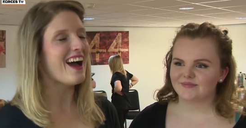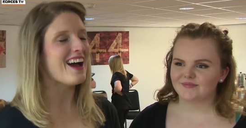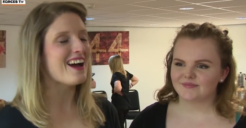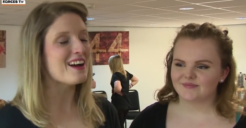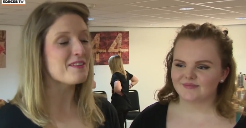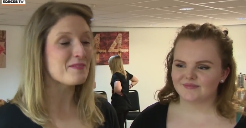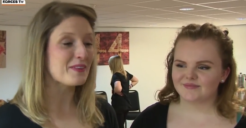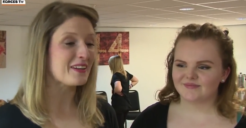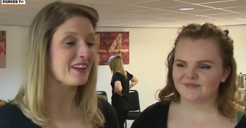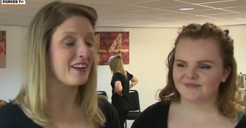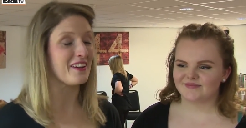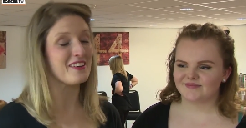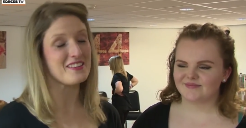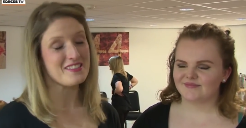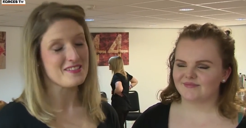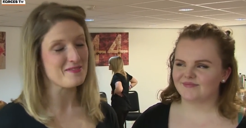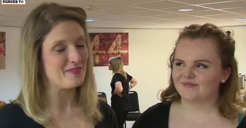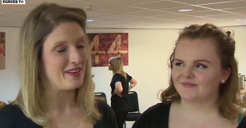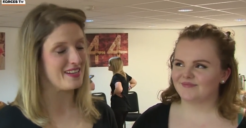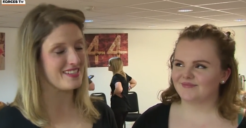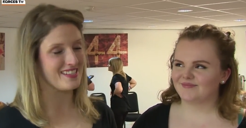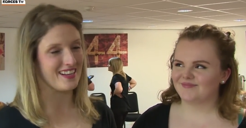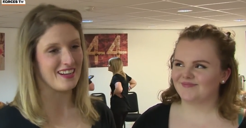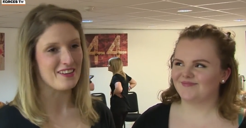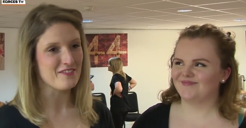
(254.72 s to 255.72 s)
Speaker 1: uh, but no, it's
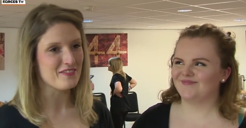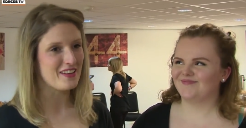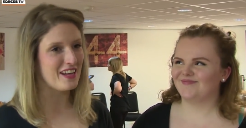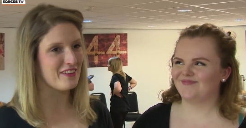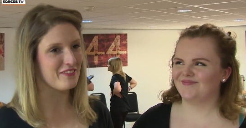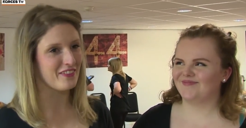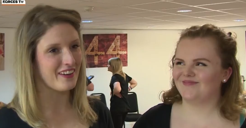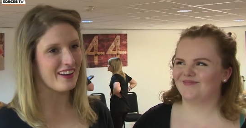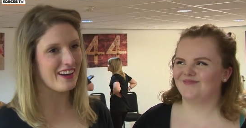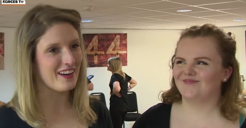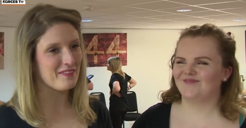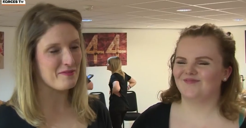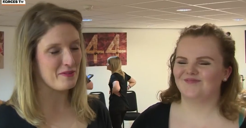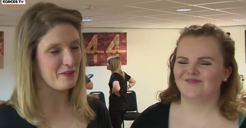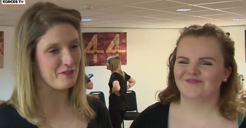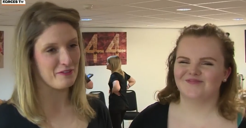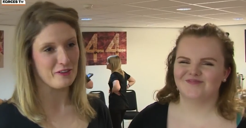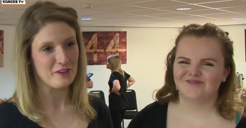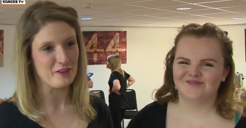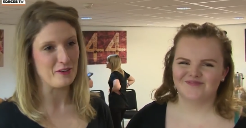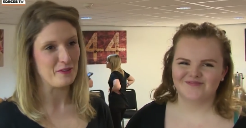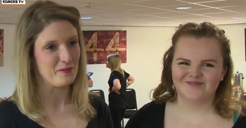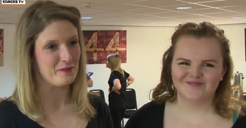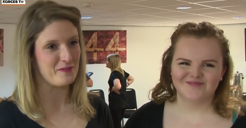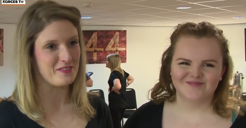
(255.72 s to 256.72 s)
amazing. I've never
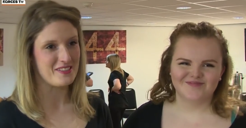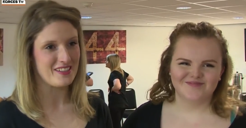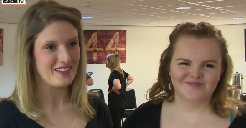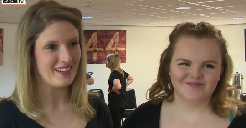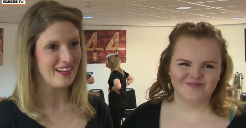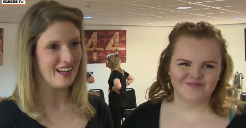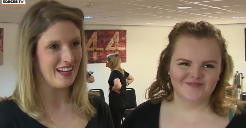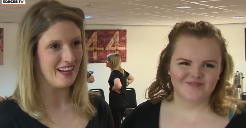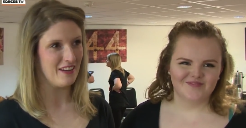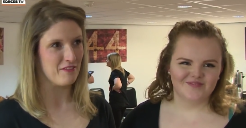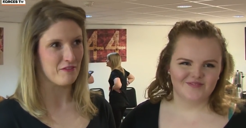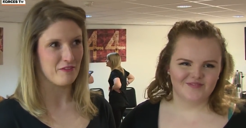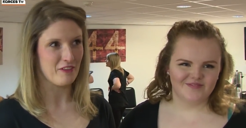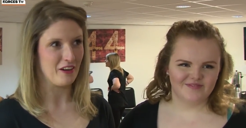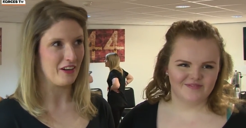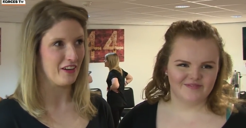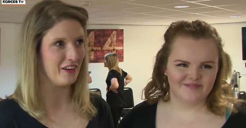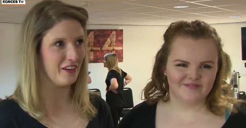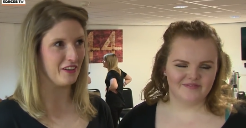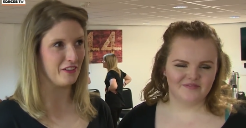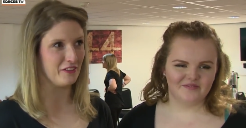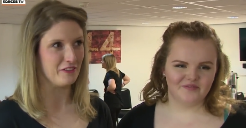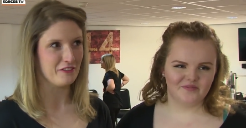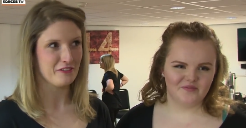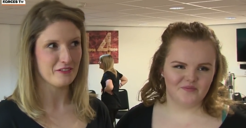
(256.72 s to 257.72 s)
performed in front
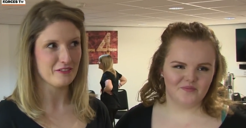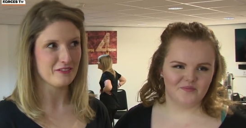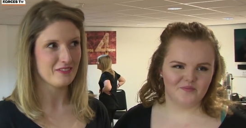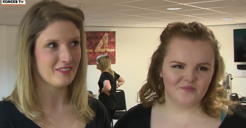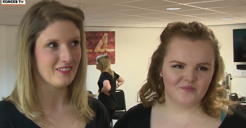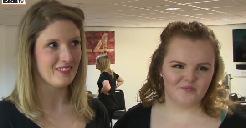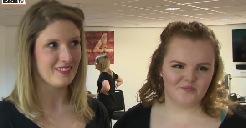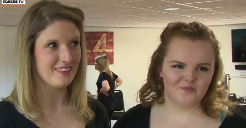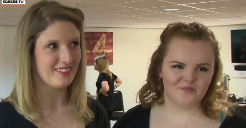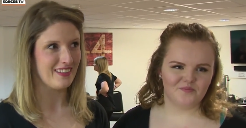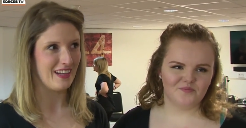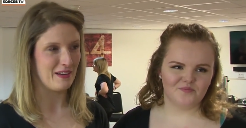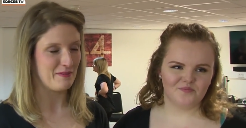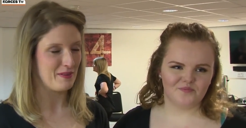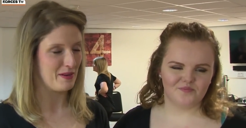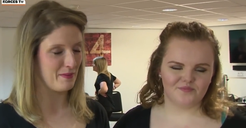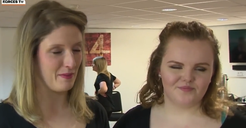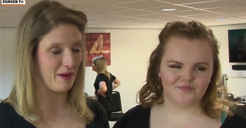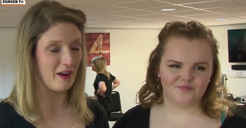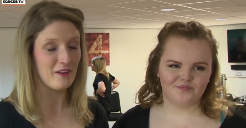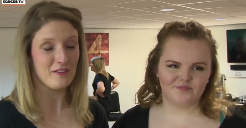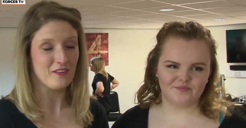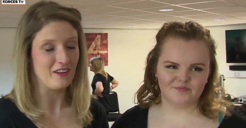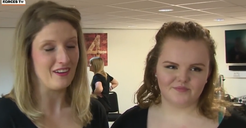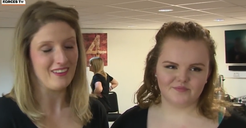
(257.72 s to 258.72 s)
of that many people.